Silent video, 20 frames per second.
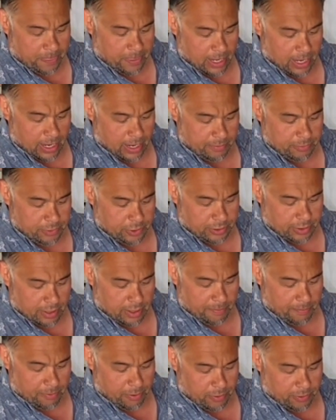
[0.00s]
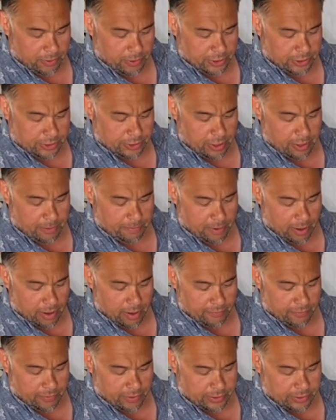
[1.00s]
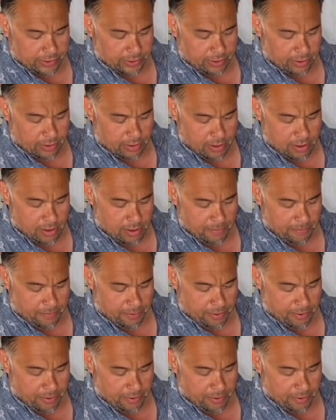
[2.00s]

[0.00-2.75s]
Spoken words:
And I'm just going to pour the soup over the top.